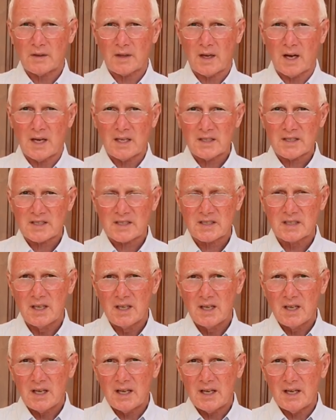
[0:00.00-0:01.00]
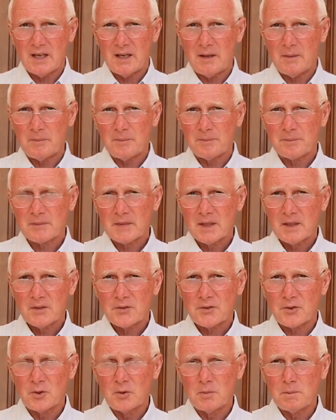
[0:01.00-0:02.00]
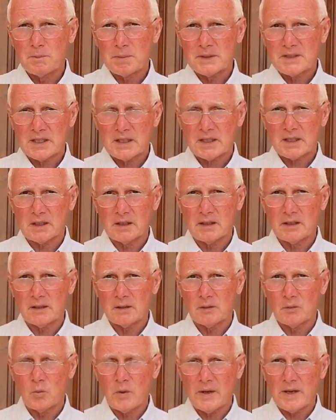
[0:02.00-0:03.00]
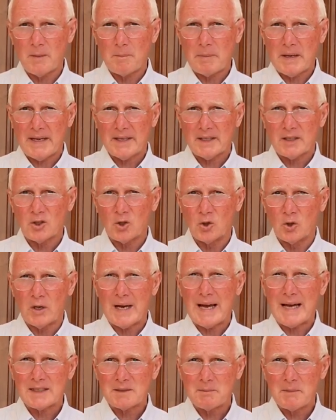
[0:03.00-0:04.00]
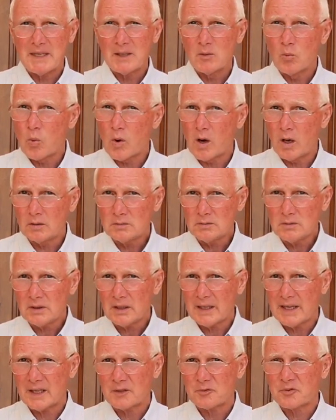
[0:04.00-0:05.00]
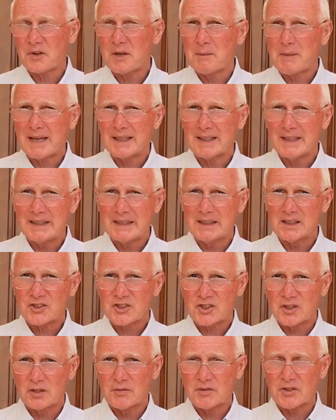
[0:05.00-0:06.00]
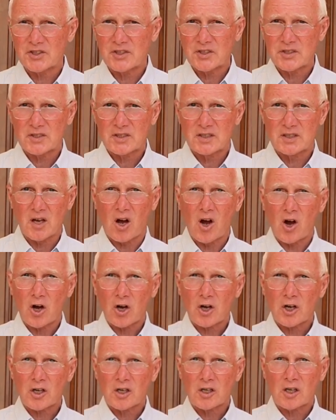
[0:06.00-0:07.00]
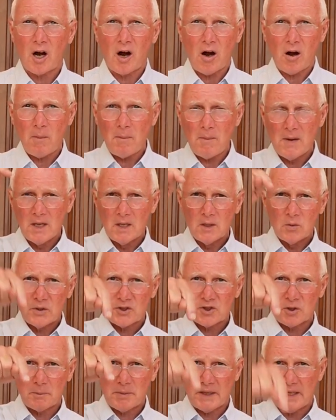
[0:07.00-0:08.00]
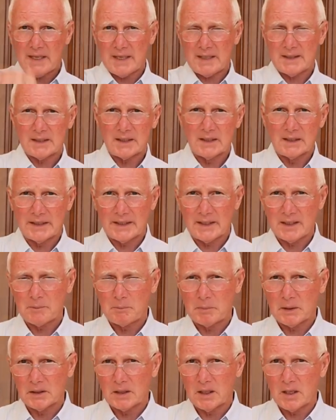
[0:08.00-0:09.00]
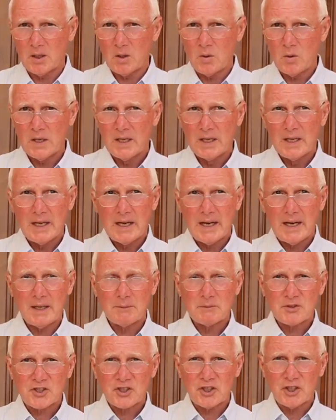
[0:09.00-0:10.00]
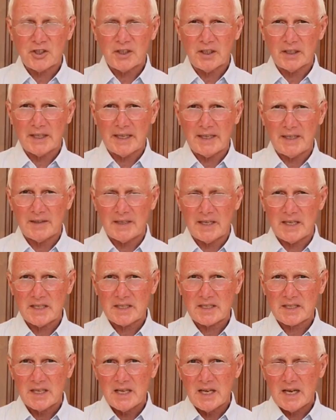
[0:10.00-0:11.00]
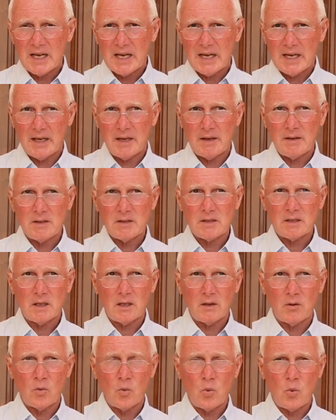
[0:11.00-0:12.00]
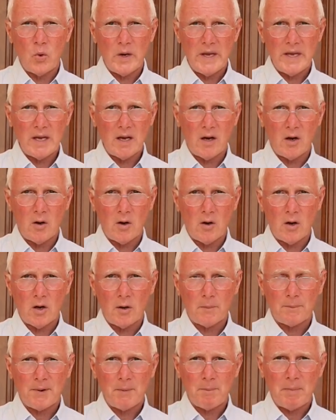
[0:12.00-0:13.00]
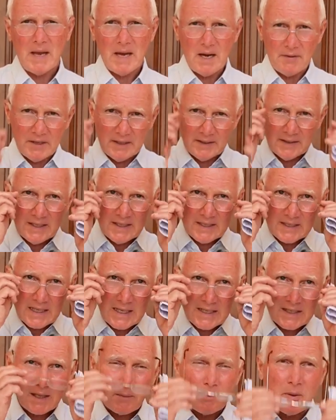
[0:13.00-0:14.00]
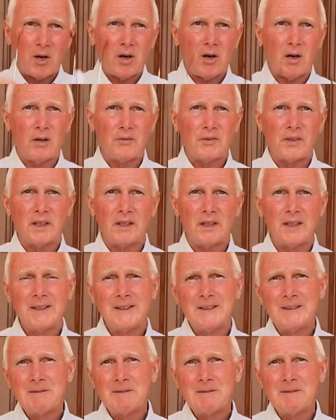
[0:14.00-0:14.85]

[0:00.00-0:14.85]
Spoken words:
us through particularly We Are Bank or admin1@freemanlegalservices.com, which will be in the link below. Circulate this, and we are preparing this as a part of a